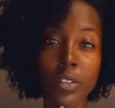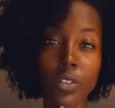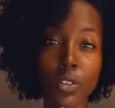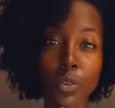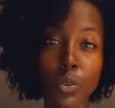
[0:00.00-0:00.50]

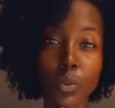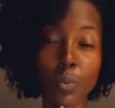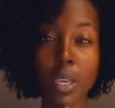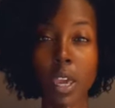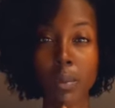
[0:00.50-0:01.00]
to
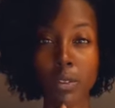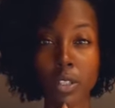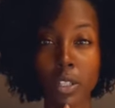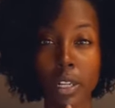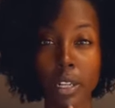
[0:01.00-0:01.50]
be able to
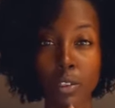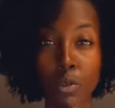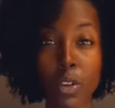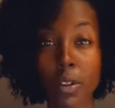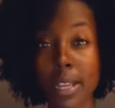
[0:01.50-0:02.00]
look at it through
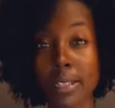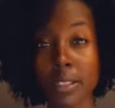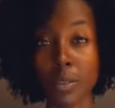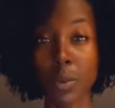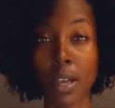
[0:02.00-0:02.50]
their lens
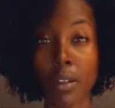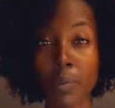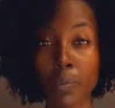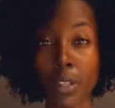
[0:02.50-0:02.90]
as well.